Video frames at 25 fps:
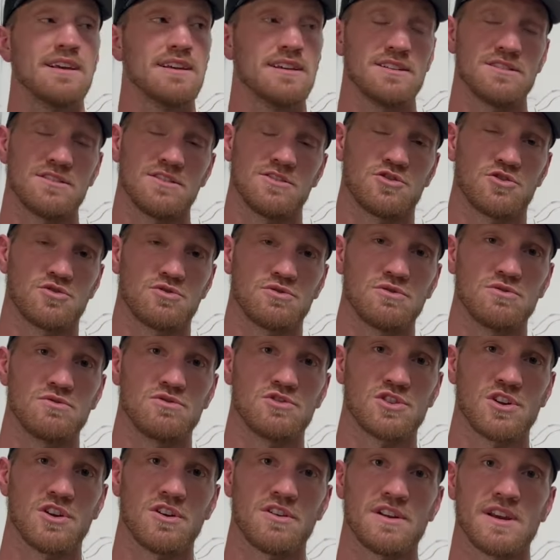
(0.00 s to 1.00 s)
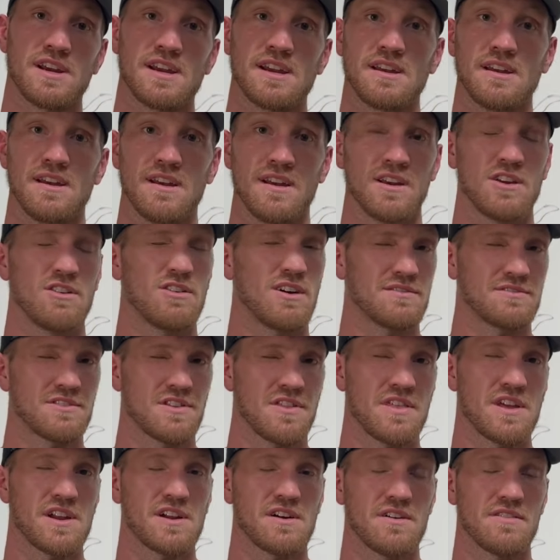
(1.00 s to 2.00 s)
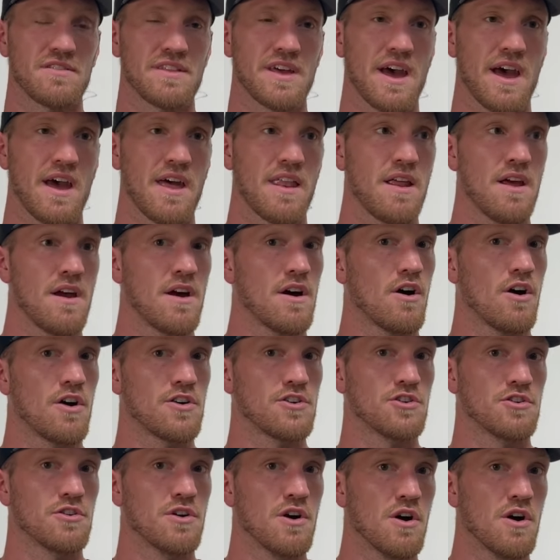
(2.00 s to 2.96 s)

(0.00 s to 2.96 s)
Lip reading: is a true journey. You'll have to think on that on your